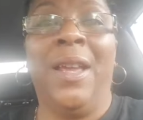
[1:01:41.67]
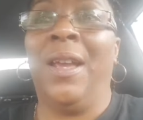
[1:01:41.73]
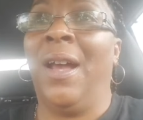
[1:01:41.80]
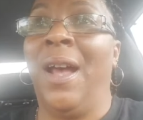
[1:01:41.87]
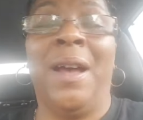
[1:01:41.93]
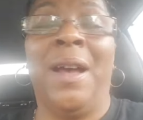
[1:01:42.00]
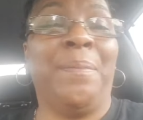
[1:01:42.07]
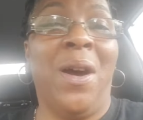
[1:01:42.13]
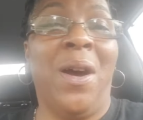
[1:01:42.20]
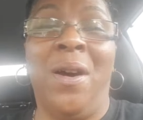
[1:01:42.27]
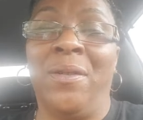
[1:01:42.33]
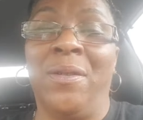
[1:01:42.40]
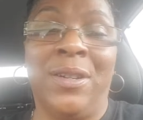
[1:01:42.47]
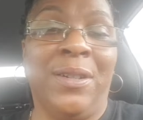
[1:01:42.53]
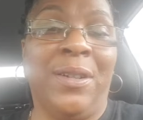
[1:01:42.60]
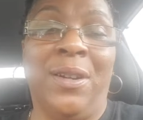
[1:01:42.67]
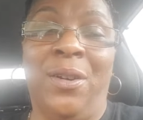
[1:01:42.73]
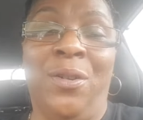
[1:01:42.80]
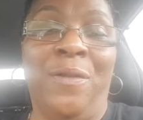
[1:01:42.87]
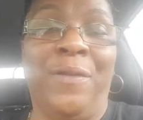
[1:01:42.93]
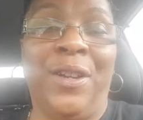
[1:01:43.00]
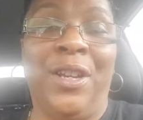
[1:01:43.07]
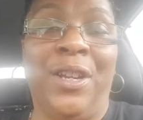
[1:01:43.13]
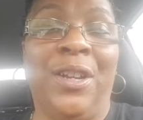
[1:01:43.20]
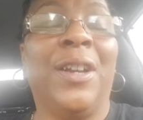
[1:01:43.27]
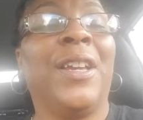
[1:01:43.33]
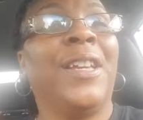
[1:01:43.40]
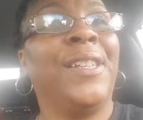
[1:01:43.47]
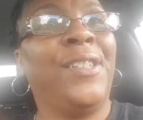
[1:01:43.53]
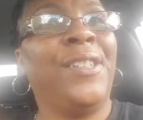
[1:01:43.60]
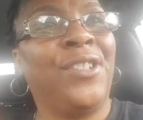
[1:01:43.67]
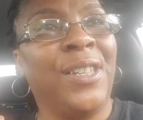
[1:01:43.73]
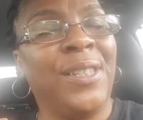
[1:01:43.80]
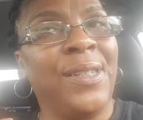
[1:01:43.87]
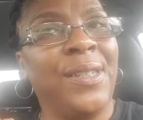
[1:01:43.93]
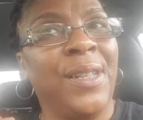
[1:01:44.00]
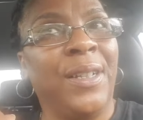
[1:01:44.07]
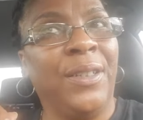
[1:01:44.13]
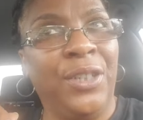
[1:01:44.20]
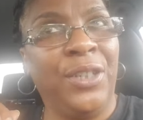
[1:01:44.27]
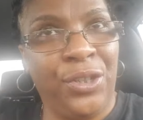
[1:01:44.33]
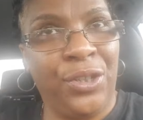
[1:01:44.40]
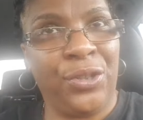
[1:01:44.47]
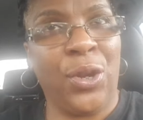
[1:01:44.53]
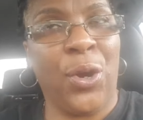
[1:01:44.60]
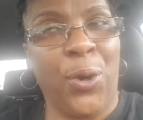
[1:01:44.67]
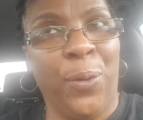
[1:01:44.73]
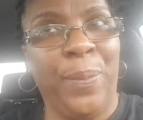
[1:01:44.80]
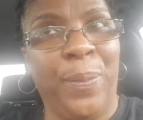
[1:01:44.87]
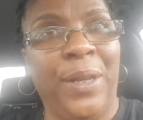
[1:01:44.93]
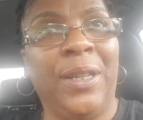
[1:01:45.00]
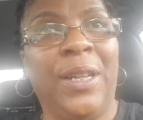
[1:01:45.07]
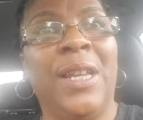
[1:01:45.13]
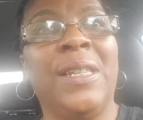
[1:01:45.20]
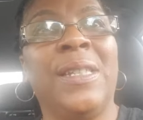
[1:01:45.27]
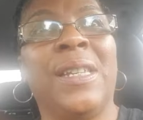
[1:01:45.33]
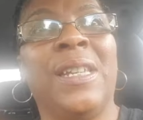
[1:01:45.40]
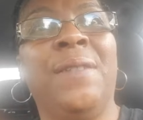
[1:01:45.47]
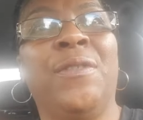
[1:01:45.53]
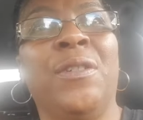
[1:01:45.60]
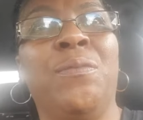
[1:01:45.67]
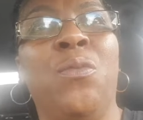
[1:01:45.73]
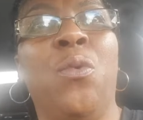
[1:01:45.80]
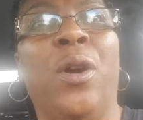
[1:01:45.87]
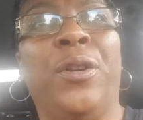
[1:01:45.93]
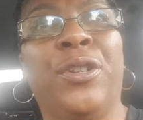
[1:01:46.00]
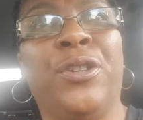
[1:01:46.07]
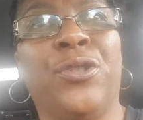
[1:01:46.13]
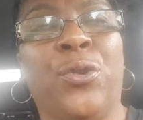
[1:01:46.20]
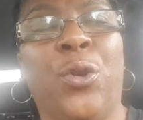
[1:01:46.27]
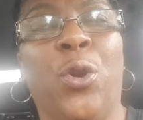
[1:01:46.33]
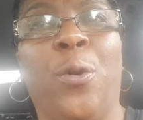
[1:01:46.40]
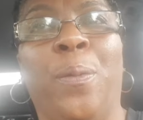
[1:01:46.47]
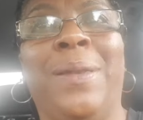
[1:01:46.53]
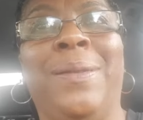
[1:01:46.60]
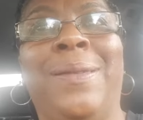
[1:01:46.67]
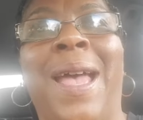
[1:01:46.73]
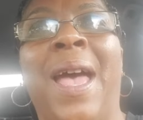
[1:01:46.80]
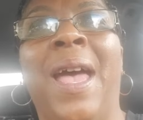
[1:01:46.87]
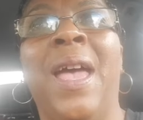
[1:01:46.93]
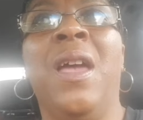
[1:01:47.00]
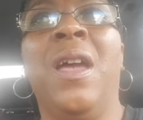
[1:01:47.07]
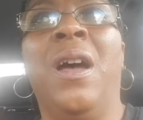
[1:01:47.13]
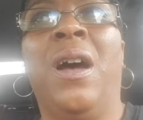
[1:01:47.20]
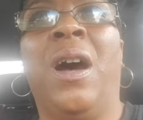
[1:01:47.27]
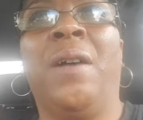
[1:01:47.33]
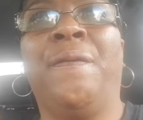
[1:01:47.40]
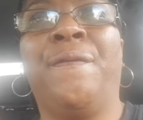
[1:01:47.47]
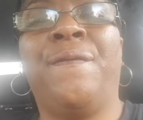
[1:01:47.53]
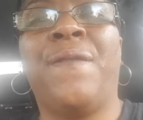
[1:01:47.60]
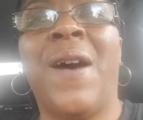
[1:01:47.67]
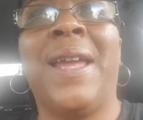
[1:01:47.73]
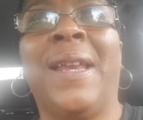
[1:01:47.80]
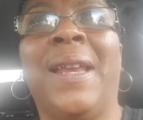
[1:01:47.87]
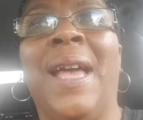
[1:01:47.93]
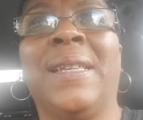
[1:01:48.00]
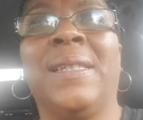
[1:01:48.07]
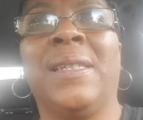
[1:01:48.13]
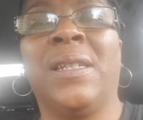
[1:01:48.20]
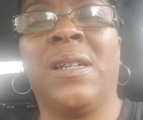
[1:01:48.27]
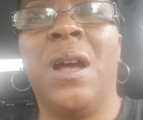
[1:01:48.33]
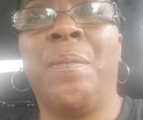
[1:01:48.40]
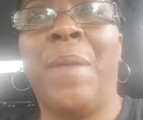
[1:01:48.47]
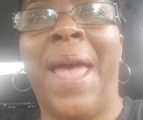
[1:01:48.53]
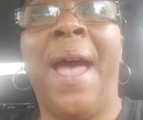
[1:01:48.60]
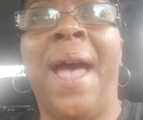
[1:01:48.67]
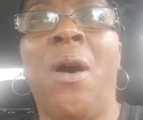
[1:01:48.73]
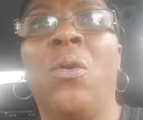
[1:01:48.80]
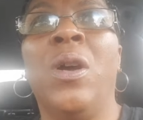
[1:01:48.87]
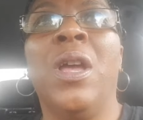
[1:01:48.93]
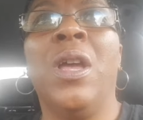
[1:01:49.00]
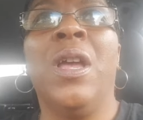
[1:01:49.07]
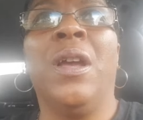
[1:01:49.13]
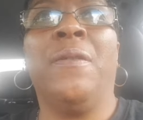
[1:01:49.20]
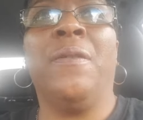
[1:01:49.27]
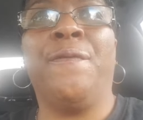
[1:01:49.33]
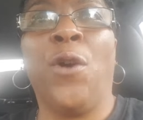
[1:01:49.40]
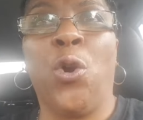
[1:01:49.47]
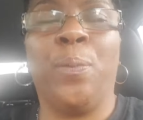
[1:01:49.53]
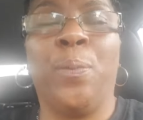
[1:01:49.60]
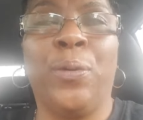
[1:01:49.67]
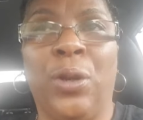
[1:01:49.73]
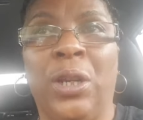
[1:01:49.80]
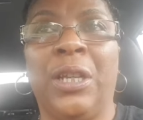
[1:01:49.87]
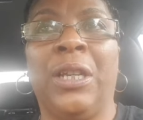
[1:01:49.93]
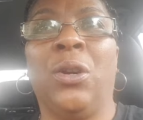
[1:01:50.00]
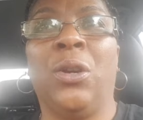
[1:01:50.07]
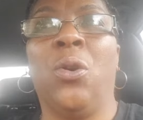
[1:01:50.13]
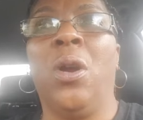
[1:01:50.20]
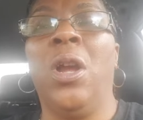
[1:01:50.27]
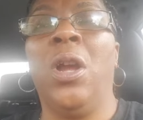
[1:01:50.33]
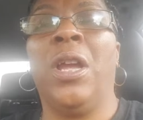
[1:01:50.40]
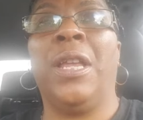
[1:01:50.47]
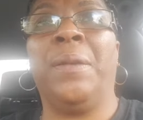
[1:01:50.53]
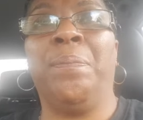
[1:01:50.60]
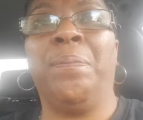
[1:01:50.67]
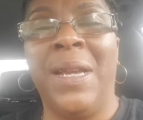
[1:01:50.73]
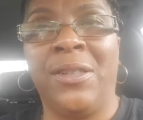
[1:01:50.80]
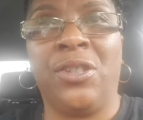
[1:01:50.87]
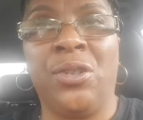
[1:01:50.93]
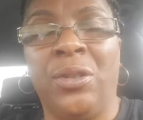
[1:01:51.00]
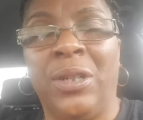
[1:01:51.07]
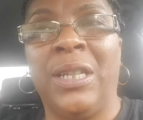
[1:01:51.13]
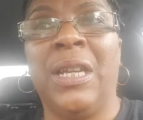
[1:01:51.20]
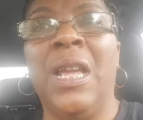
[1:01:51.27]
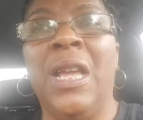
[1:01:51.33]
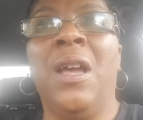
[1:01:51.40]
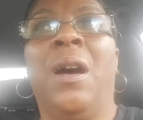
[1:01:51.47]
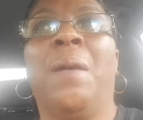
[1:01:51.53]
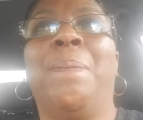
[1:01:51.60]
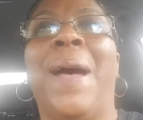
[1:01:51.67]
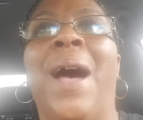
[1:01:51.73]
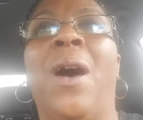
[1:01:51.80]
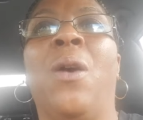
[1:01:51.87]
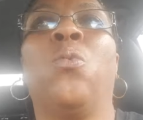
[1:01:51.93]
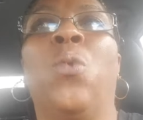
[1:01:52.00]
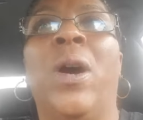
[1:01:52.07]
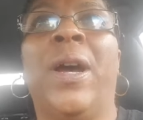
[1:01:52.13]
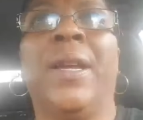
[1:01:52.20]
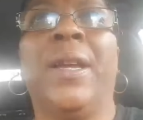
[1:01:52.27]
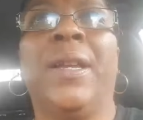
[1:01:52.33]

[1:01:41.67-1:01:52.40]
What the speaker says: I'm all good over here. It's just disturbing. It's even more disturbing that a fight has to come out verbally or and mentally about what